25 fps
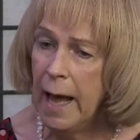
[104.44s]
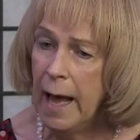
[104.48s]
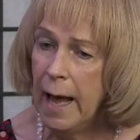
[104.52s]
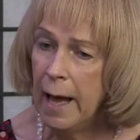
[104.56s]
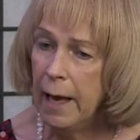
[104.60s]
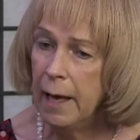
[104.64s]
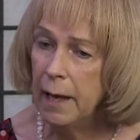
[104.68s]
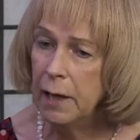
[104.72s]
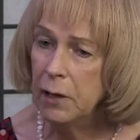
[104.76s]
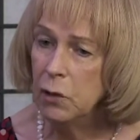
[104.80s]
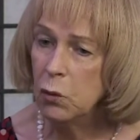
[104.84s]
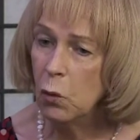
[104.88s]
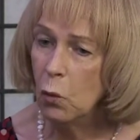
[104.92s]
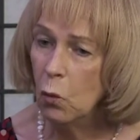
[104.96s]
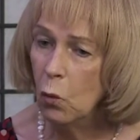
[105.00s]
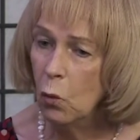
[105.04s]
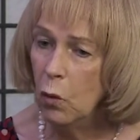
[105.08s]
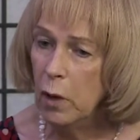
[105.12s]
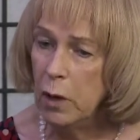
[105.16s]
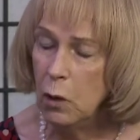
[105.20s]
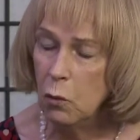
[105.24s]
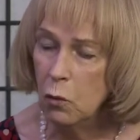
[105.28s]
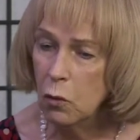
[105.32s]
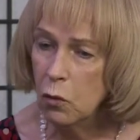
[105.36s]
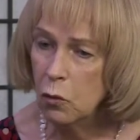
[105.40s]
and
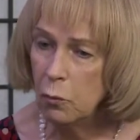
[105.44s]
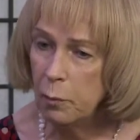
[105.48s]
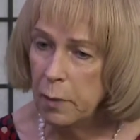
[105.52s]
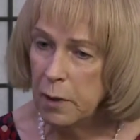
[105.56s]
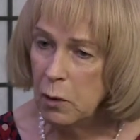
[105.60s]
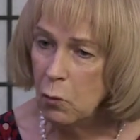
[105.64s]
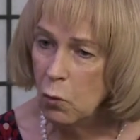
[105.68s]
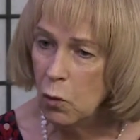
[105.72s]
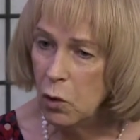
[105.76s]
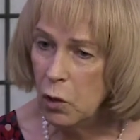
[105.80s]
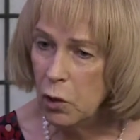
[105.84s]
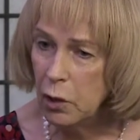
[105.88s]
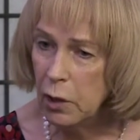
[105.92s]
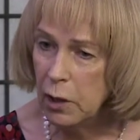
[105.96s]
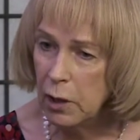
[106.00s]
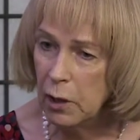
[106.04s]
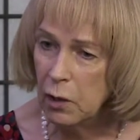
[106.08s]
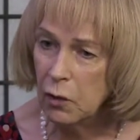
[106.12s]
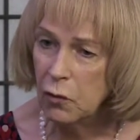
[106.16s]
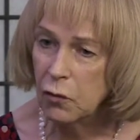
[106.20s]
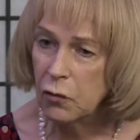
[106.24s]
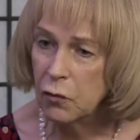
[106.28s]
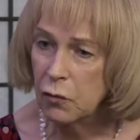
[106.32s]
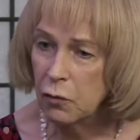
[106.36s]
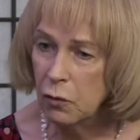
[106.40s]
we will be working
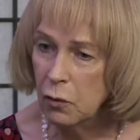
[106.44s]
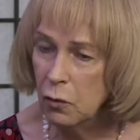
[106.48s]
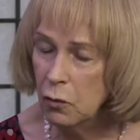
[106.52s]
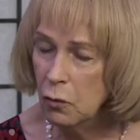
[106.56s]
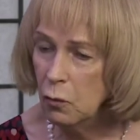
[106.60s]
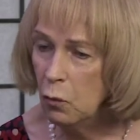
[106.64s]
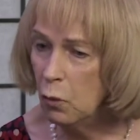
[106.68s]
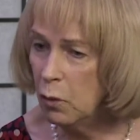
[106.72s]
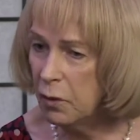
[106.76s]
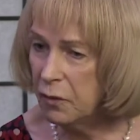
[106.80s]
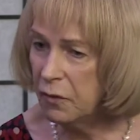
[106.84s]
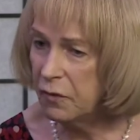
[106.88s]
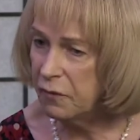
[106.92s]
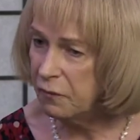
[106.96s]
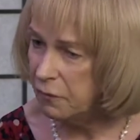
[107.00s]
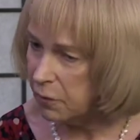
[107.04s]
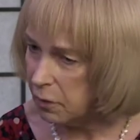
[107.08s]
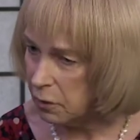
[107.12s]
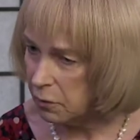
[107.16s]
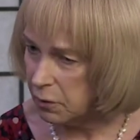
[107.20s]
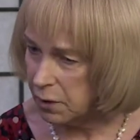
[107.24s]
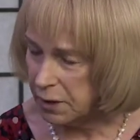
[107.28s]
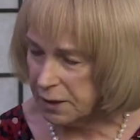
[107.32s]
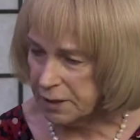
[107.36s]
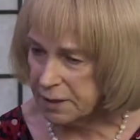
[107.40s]
through with
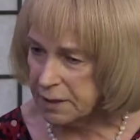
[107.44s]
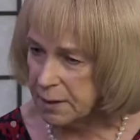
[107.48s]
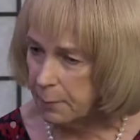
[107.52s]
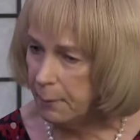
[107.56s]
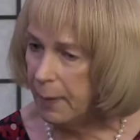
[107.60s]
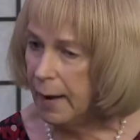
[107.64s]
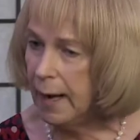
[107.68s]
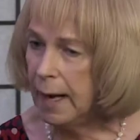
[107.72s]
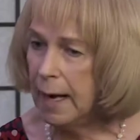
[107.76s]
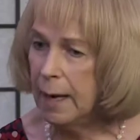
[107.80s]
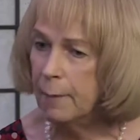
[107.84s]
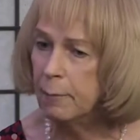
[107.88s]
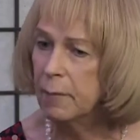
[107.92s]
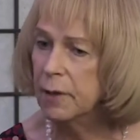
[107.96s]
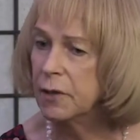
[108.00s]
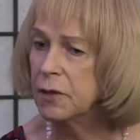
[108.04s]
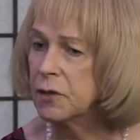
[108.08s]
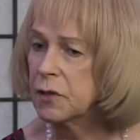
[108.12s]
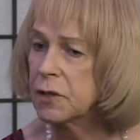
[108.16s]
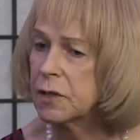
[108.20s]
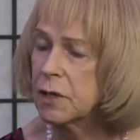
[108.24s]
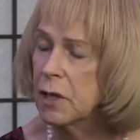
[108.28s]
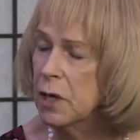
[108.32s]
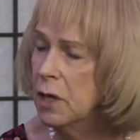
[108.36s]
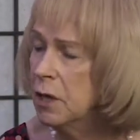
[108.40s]
various
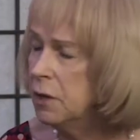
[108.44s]
departments